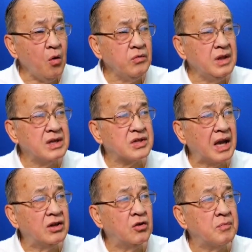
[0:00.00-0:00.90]
on this,
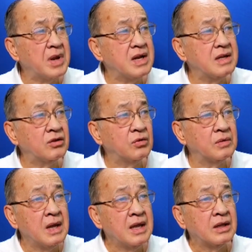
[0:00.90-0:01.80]
I don't mean
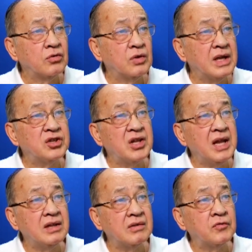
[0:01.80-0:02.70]
to the
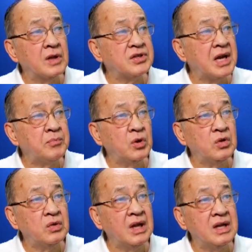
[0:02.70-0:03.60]
extent, for example,
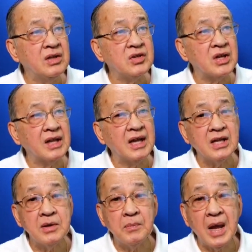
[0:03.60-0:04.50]
utilities are
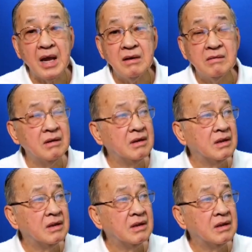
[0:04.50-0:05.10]
getting paid,